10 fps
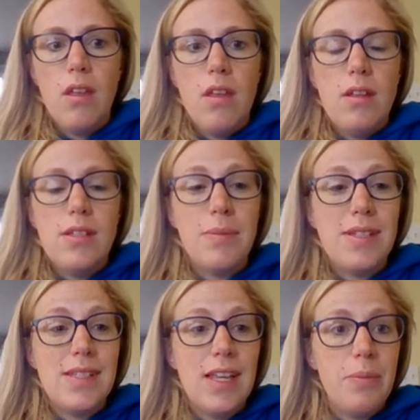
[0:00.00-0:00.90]
Some
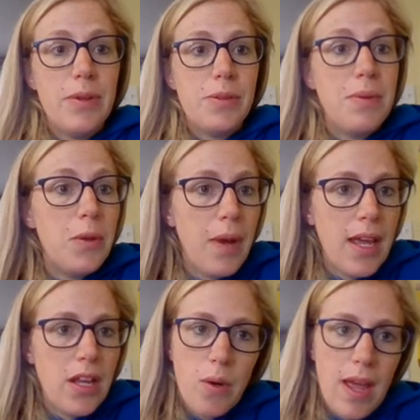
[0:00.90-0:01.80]
examples:
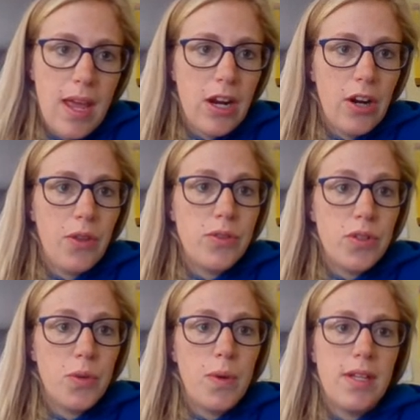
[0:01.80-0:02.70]
Midway and O'Hare, those are
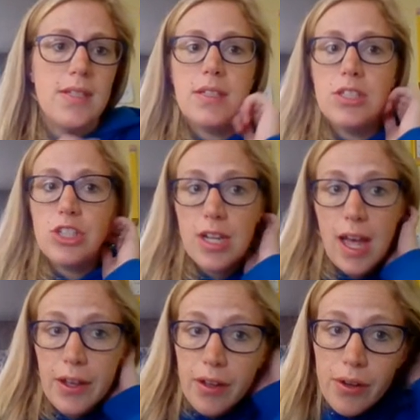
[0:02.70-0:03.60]
the ones in
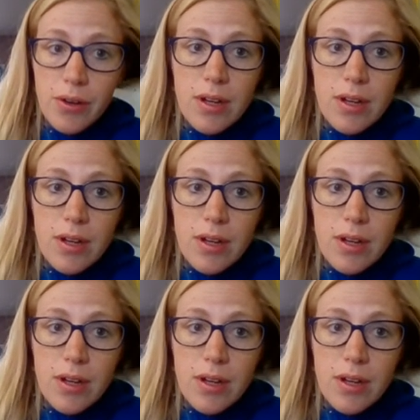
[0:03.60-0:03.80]
Chicago.